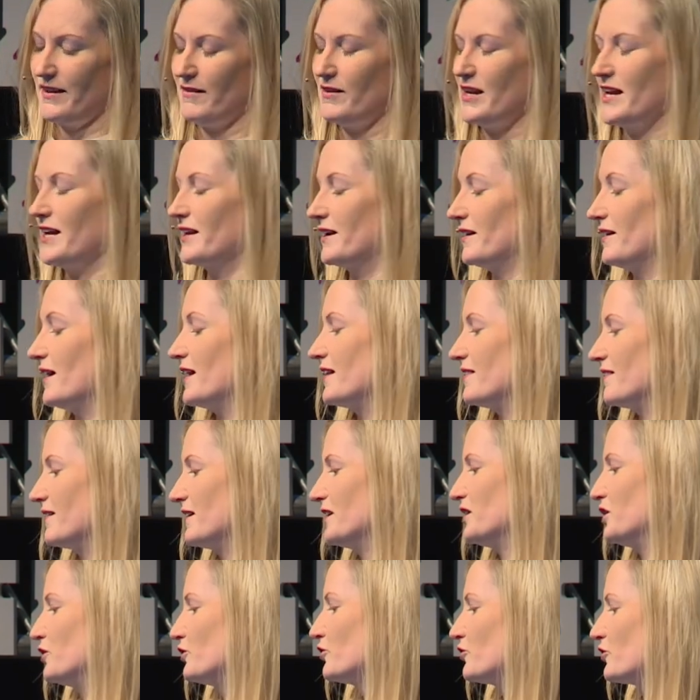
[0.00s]
in
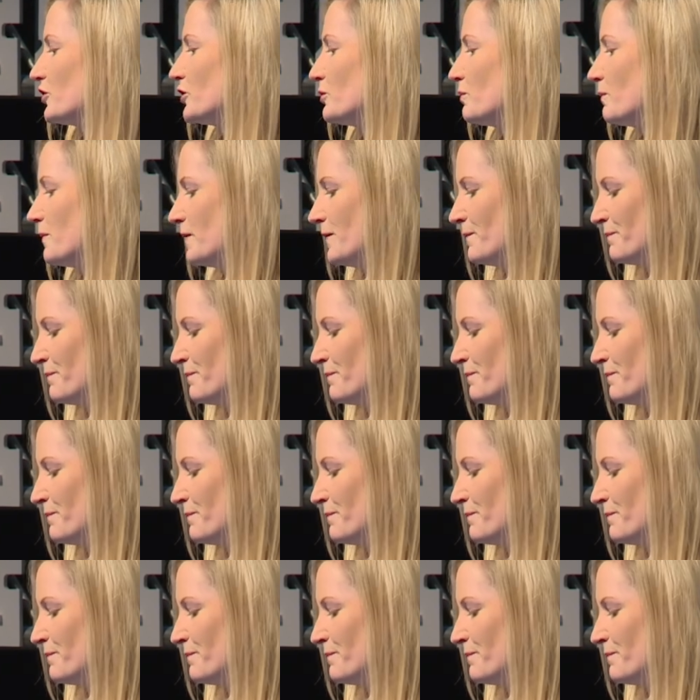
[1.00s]
the new group.